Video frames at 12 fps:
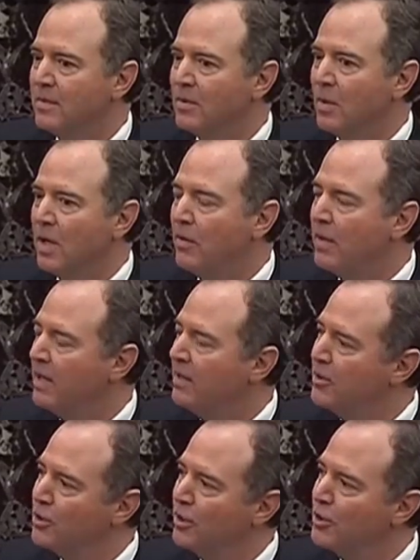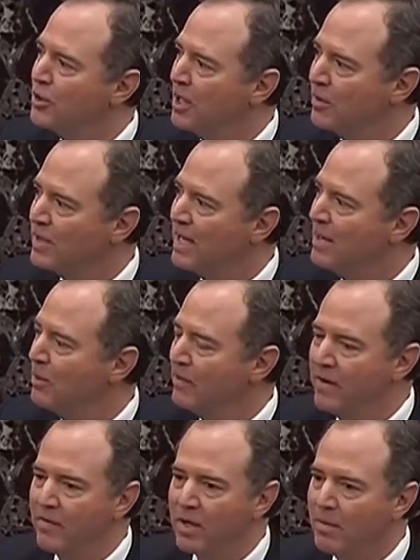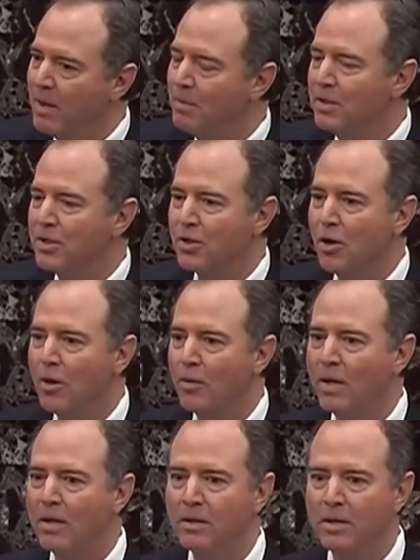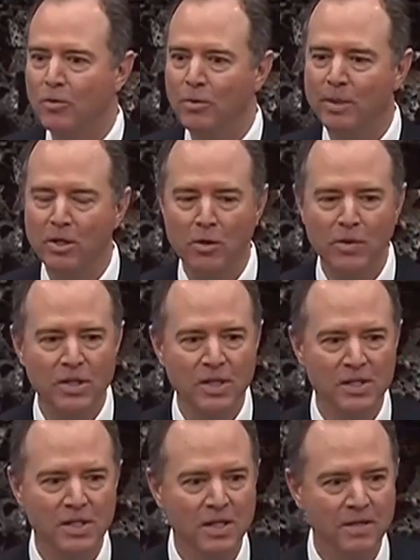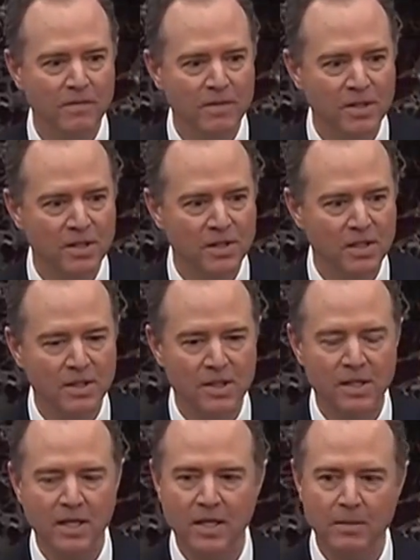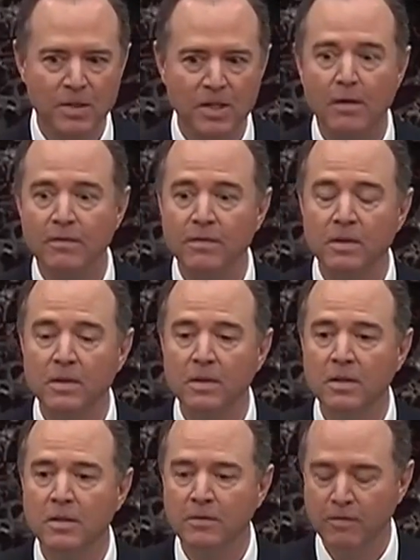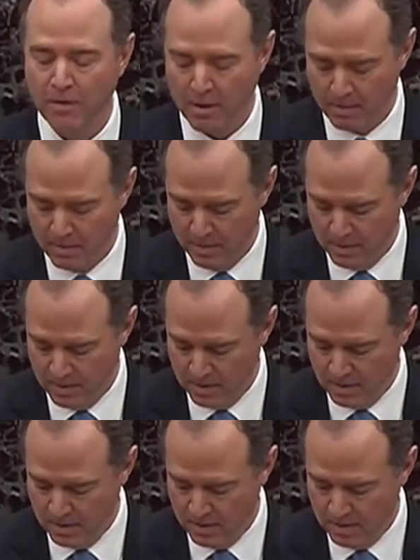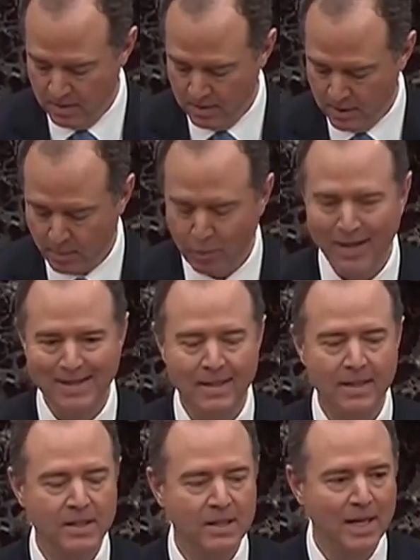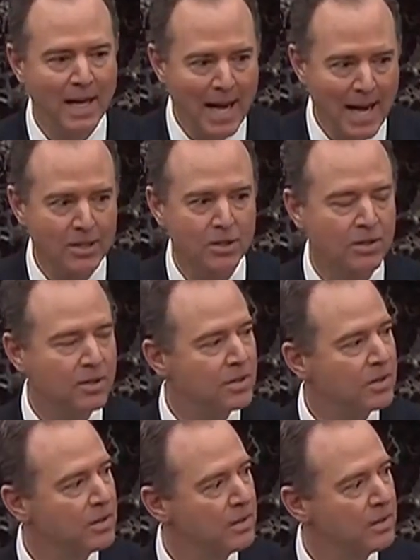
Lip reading: well, then the Attorney General's name would have never come up in this call record, and there would be no necessity of distancing himself from the President's actions.